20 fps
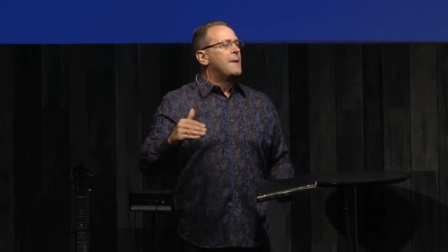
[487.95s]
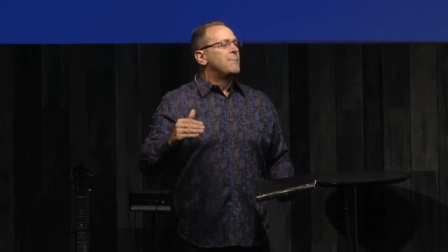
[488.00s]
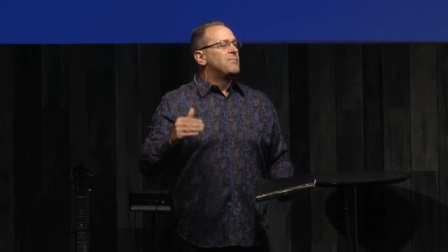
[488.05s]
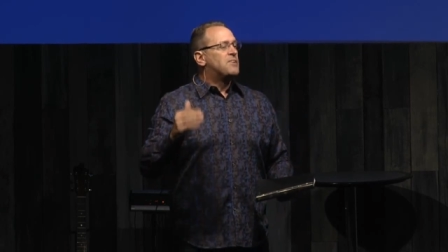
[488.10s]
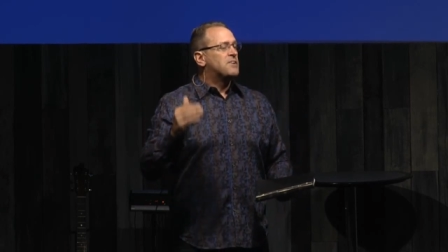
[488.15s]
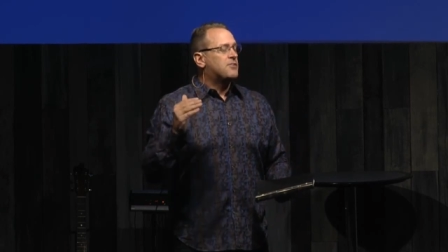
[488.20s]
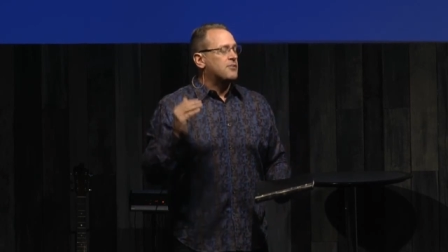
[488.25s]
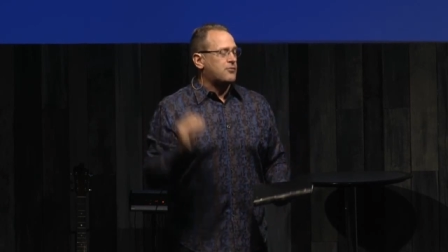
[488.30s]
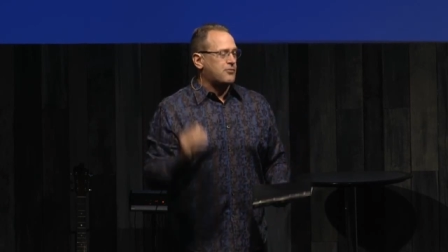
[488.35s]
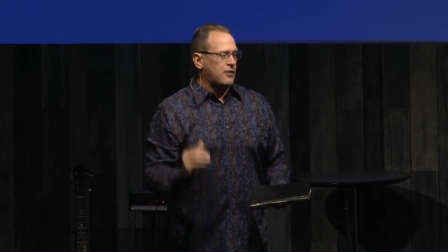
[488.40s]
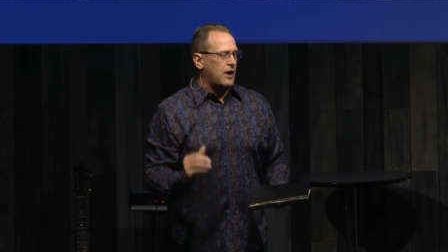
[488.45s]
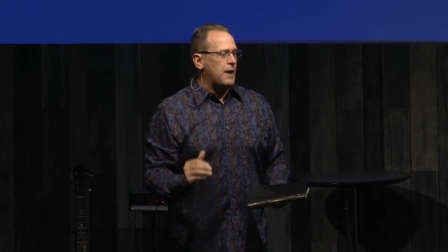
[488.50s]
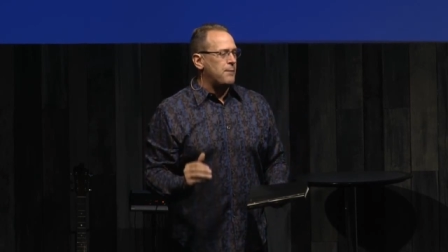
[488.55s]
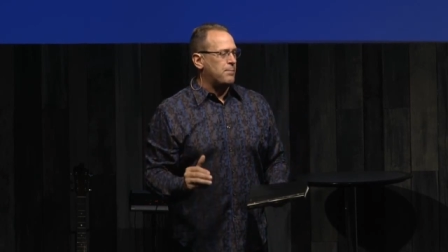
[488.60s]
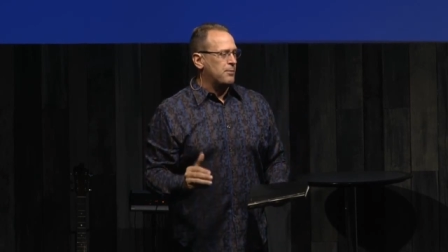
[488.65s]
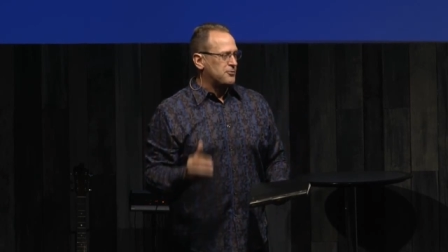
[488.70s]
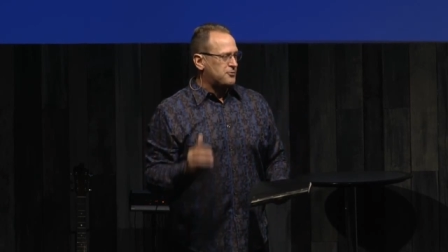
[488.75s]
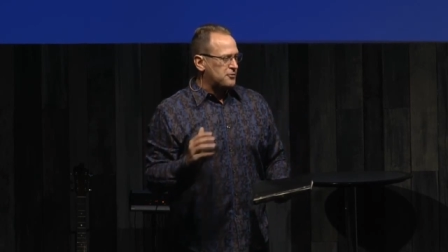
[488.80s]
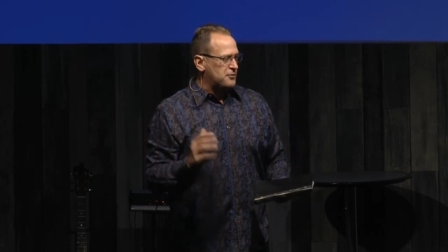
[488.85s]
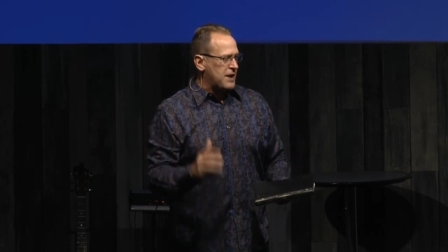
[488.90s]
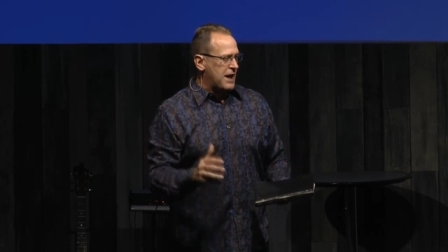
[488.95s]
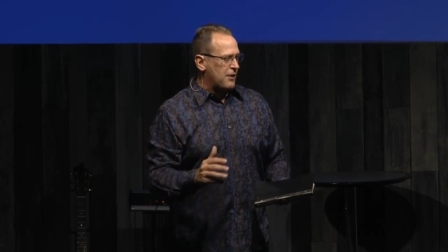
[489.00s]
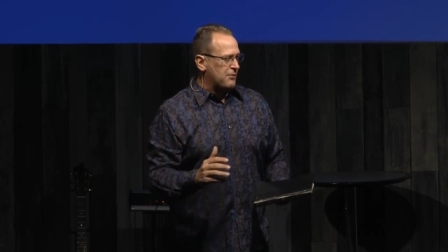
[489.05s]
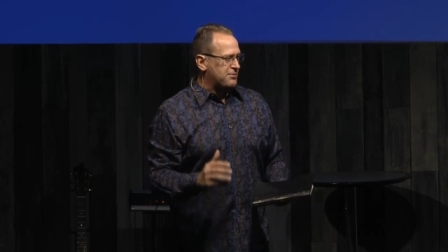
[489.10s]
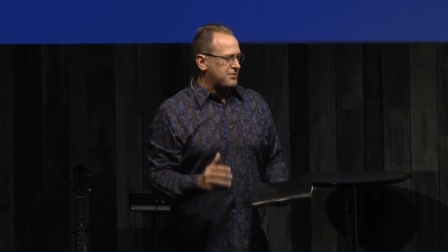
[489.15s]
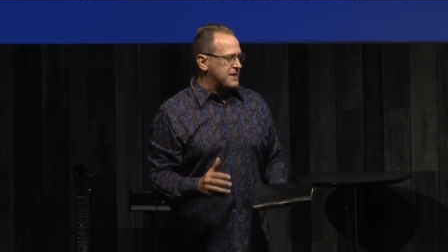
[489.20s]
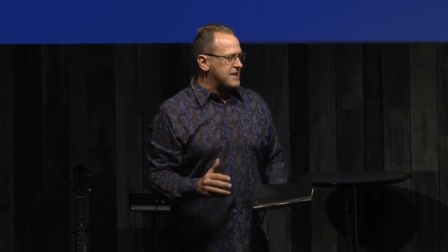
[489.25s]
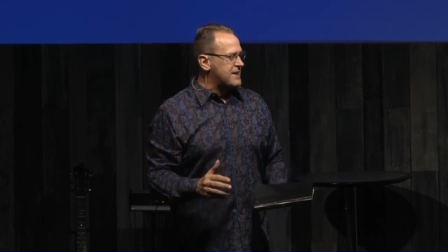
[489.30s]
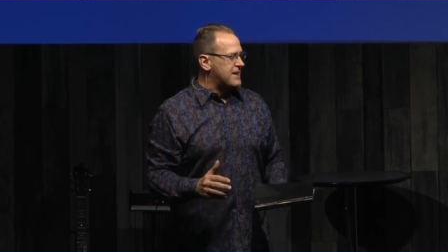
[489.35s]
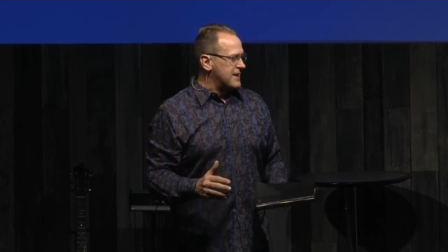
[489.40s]
the disciples are now
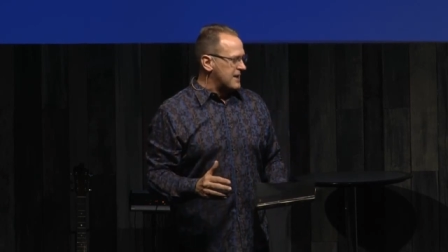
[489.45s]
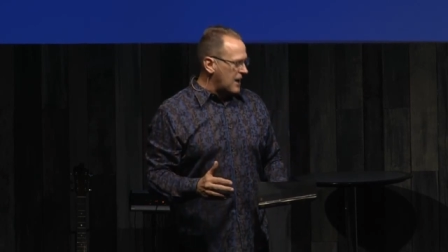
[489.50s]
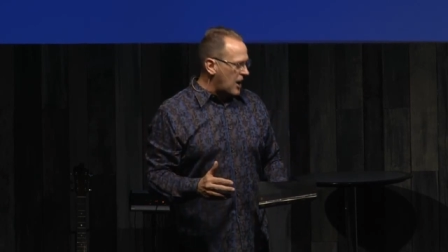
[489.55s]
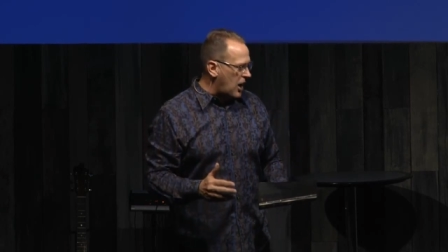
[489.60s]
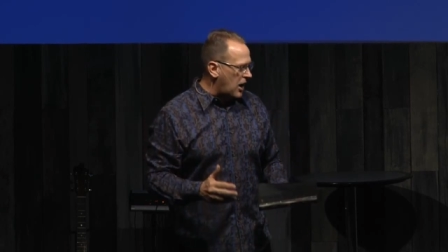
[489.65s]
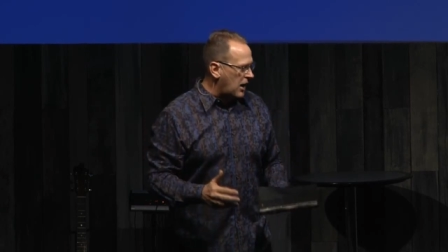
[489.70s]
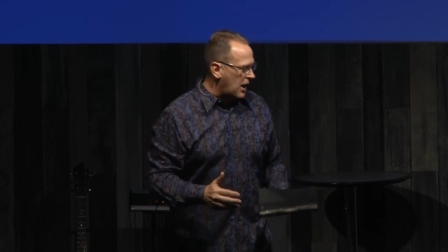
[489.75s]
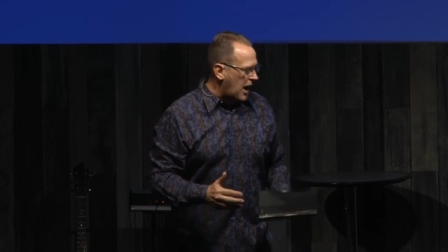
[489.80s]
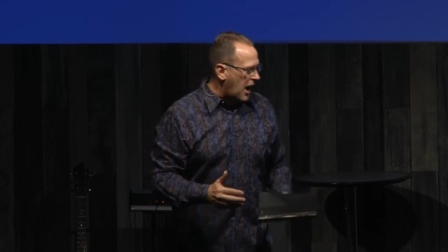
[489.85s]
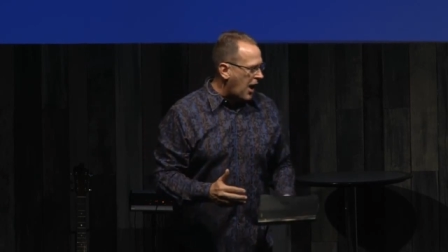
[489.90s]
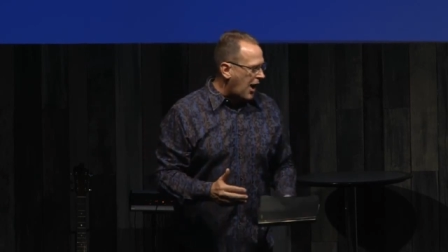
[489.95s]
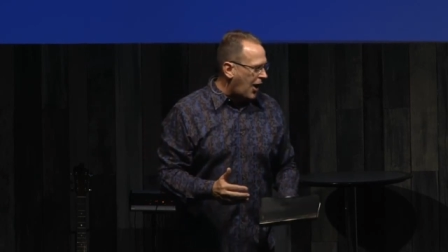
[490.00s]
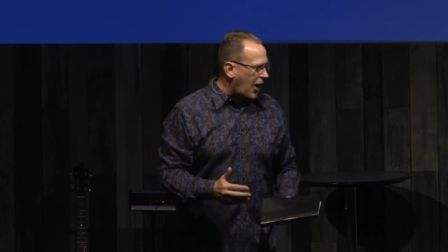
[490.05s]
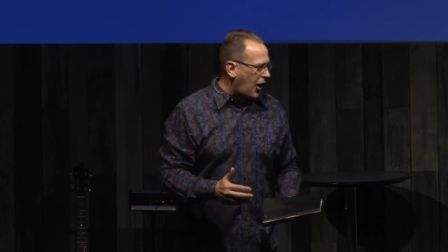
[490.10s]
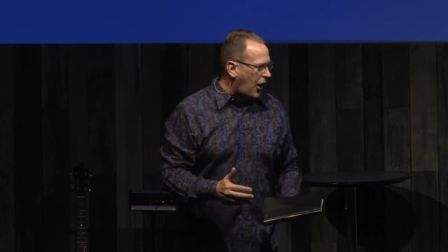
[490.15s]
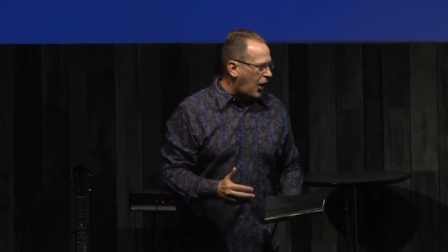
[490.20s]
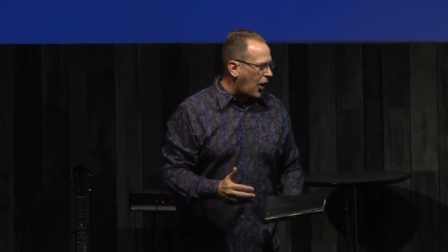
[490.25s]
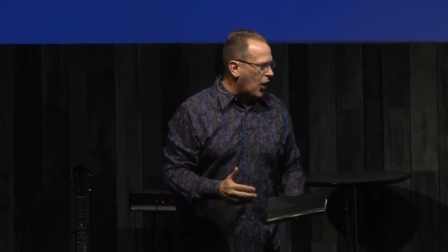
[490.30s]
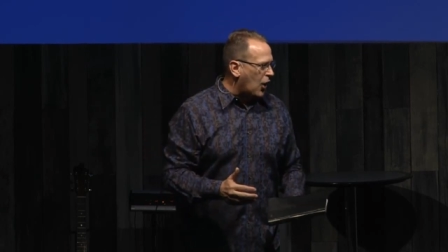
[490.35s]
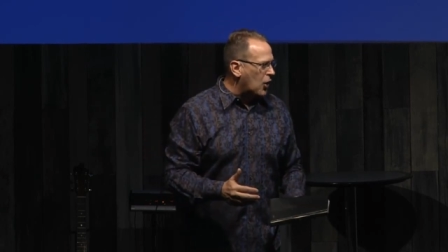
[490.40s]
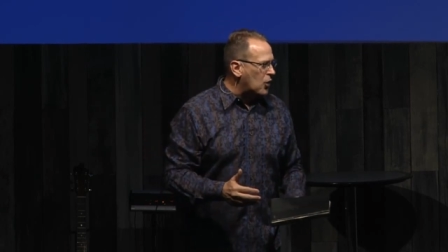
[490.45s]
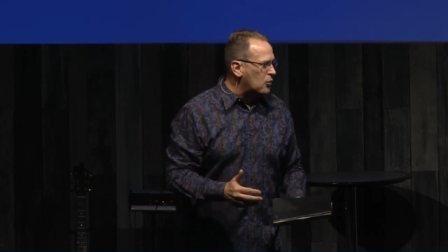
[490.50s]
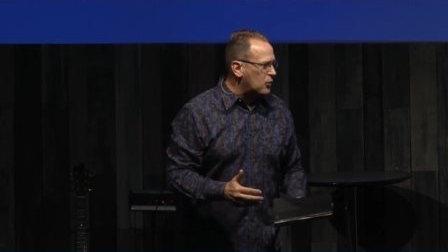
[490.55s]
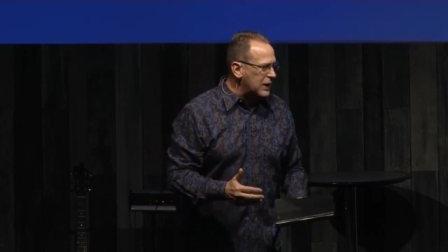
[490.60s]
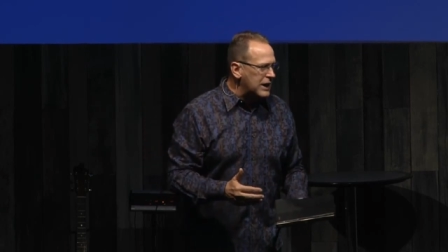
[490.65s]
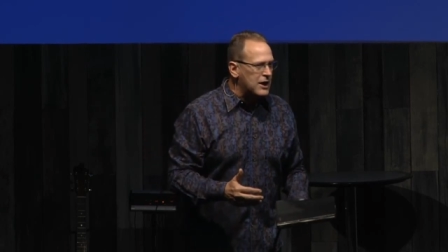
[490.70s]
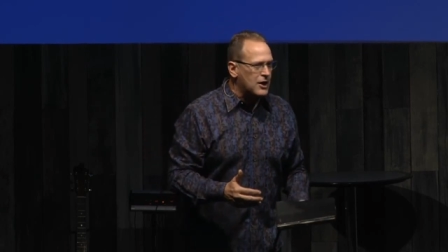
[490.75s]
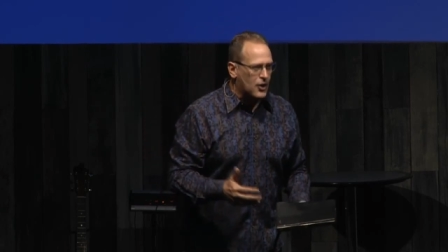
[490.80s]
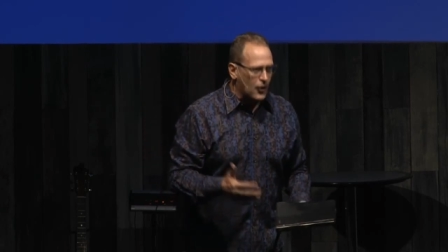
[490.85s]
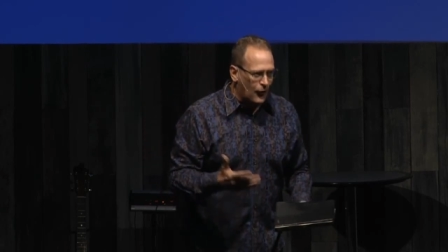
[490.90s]
thinking are
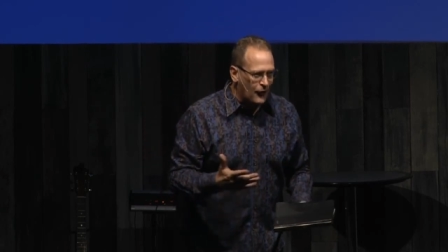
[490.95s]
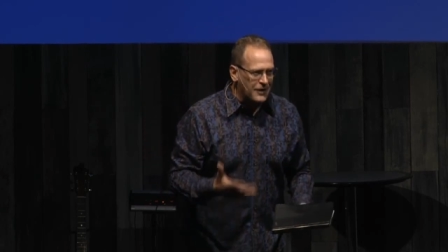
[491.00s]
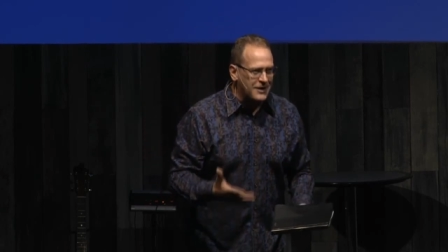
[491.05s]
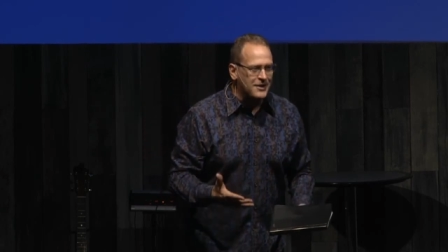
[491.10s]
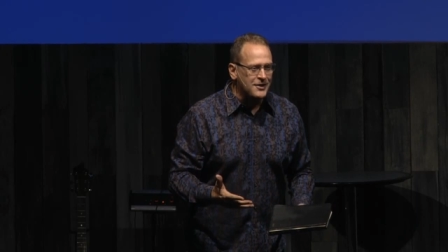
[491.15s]
we going